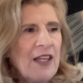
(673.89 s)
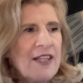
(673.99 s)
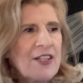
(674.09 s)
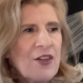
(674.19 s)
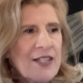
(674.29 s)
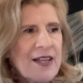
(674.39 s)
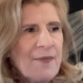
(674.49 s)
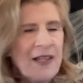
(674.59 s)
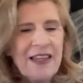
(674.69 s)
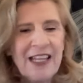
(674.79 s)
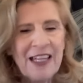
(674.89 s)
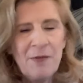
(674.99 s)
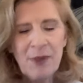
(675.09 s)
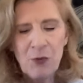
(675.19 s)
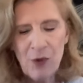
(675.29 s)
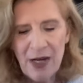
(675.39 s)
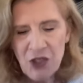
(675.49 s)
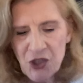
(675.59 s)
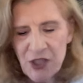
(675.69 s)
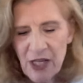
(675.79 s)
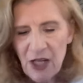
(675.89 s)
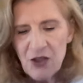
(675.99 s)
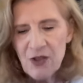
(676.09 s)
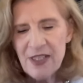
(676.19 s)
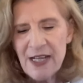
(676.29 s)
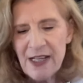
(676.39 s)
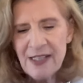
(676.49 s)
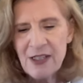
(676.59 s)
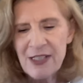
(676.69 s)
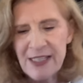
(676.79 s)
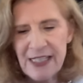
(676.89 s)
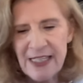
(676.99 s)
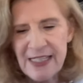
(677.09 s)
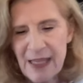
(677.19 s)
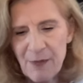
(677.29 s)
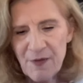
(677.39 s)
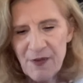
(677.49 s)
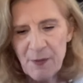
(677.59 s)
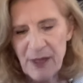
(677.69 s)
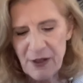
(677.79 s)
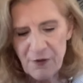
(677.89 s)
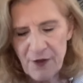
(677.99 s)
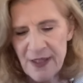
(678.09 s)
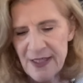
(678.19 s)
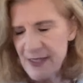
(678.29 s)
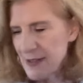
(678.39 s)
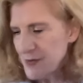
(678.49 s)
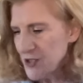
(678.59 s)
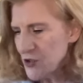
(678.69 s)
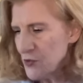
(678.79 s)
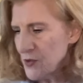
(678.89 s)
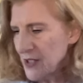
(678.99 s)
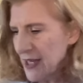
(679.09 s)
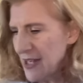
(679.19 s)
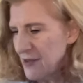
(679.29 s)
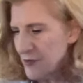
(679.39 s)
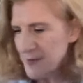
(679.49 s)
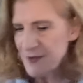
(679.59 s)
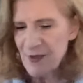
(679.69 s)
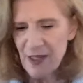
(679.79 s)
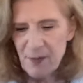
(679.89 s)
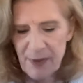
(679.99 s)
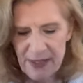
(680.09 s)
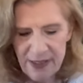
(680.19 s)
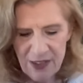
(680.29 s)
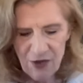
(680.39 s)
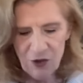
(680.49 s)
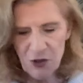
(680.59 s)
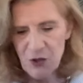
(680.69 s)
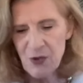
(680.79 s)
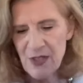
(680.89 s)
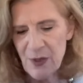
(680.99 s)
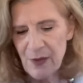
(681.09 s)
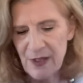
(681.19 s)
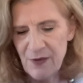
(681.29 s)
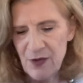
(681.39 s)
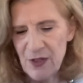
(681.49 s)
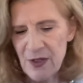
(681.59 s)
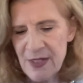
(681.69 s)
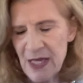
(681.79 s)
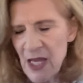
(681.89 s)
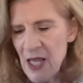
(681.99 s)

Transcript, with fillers: It's not something that can be rushed. You start to see some of the benefits. Just drawing a card from Divine Abundance, you've got two, so I'll give you those.